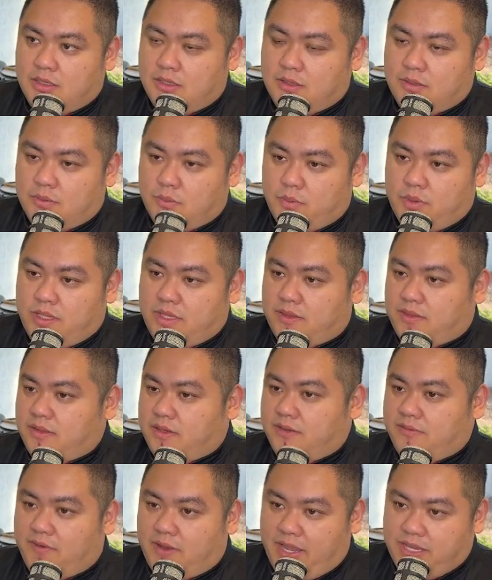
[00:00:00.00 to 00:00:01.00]
with a
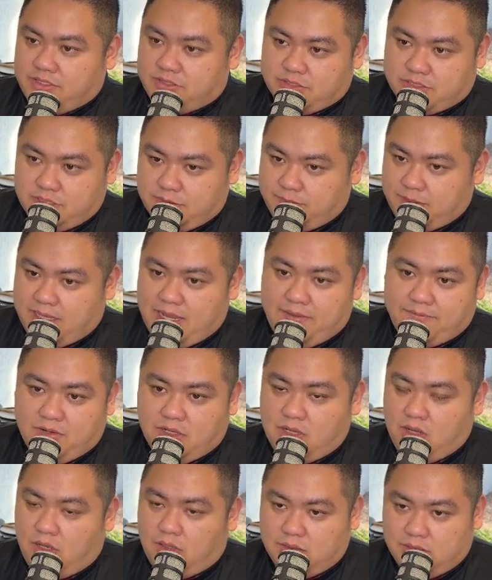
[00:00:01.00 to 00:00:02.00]
device or something, I have to
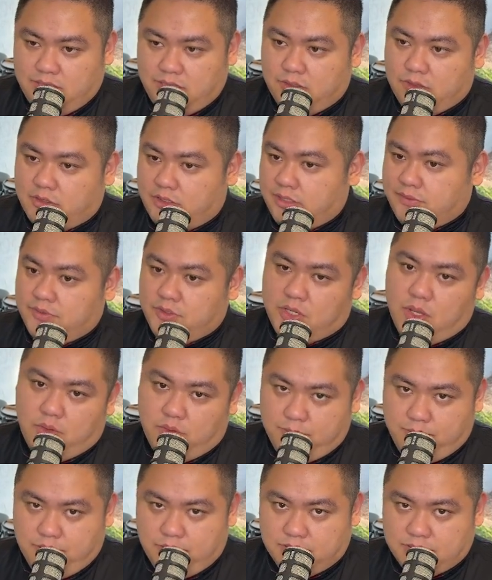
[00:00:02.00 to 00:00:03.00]
call in or even go in
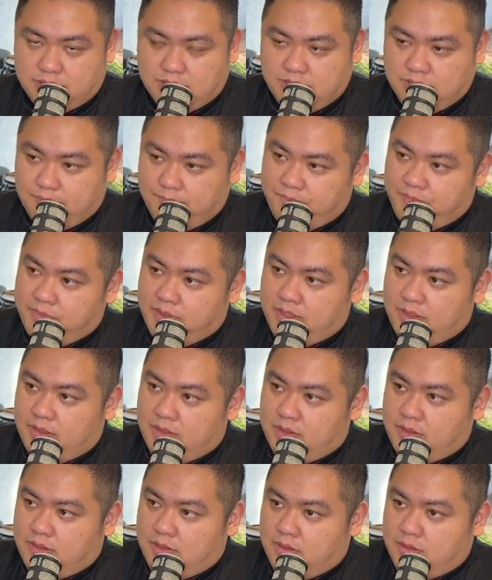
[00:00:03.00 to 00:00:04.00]
person.
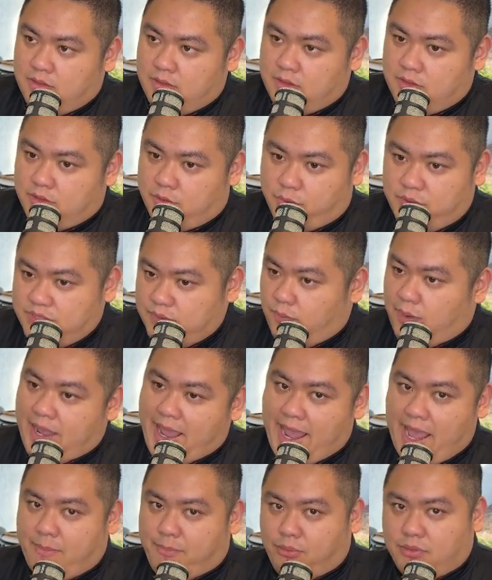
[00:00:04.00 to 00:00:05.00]
The reason why
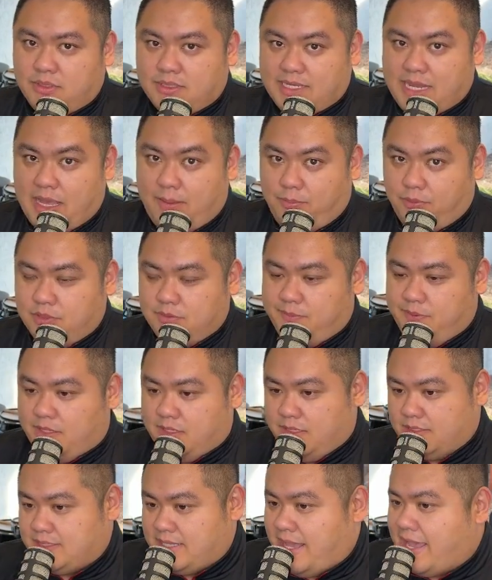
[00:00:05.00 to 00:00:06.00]
Apple is
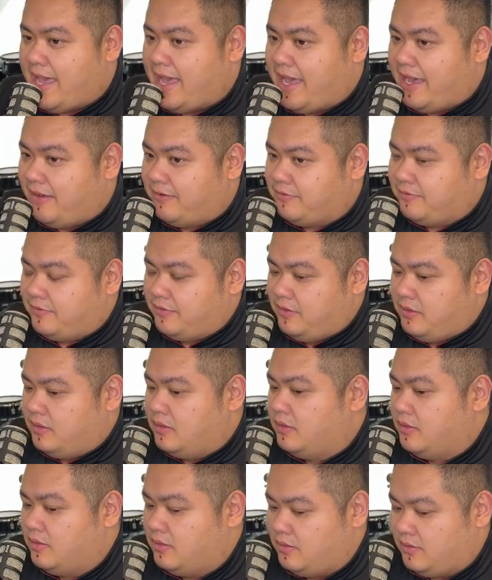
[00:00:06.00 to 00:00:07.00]
because they have
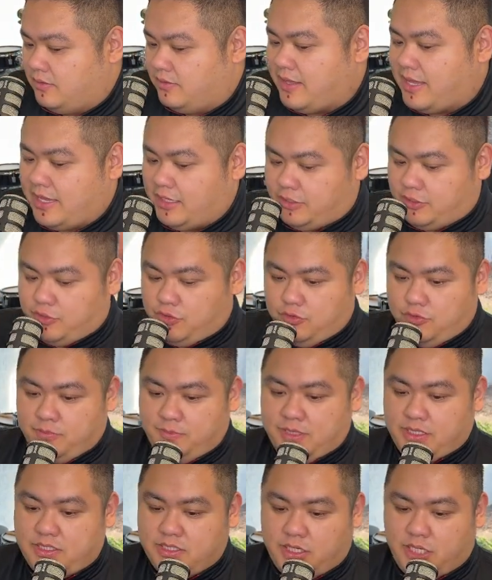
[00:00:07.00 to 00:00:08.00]
that
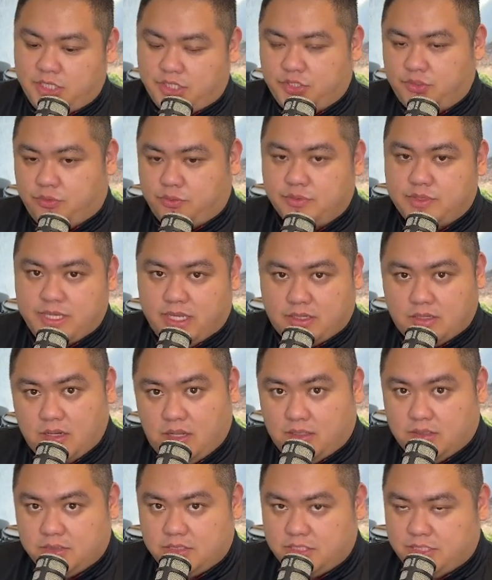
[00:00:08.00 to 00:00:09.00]
human touch through
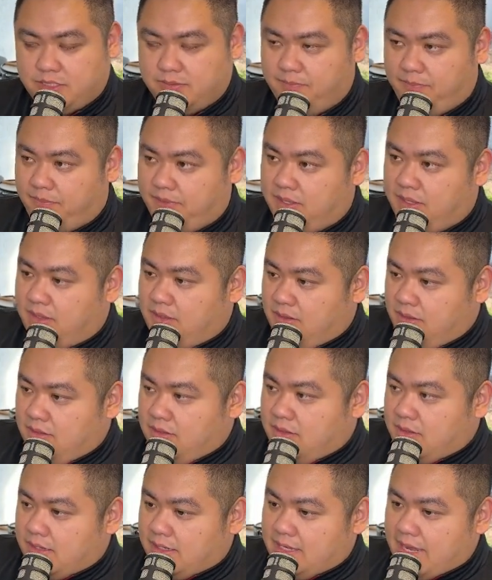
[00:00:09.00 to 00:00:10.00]
technology,
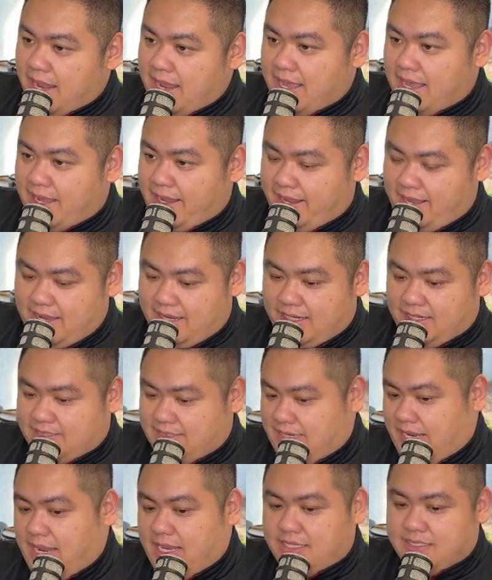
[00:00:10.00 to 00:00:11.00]
and AI kind of
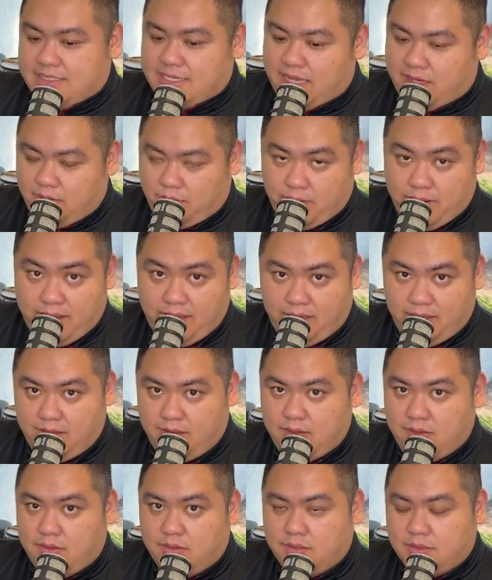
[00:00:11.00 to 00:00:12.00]
takes that away,
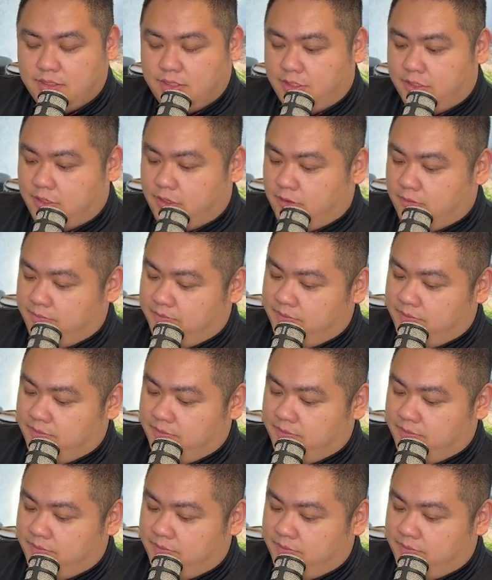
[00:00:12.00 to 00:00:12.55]
you know?